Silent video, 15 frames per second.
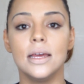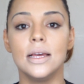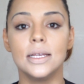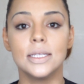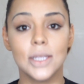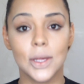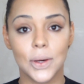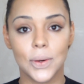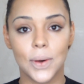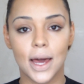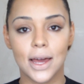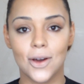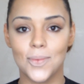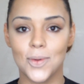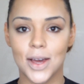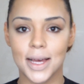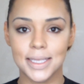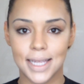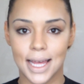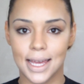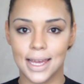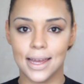So I hope you guys
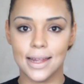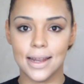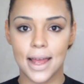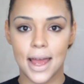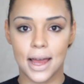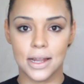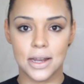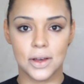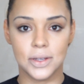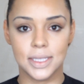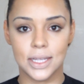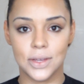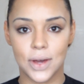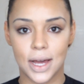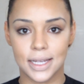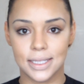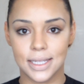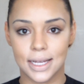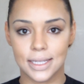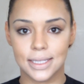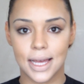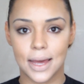like it, and I'll see you guys
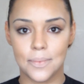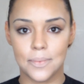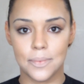next time.